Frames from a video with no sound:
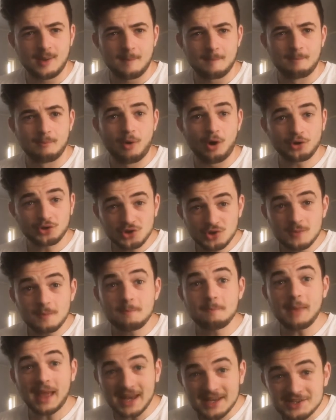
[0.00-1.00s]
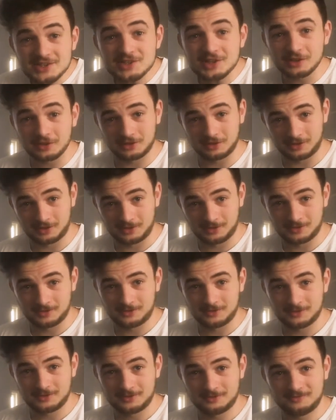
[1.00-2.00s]
monumental
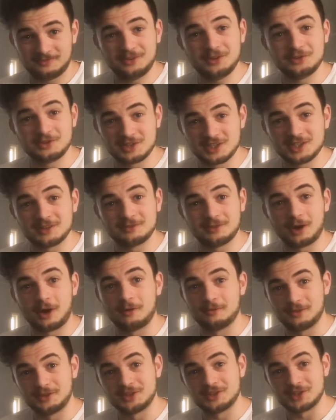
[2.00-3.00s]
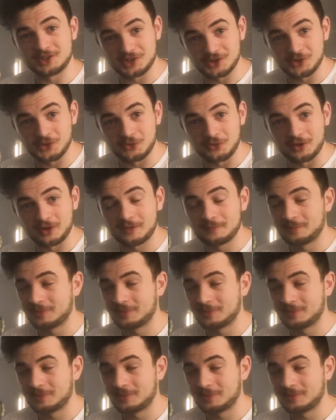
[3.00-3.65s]
fugitive of the Judoon,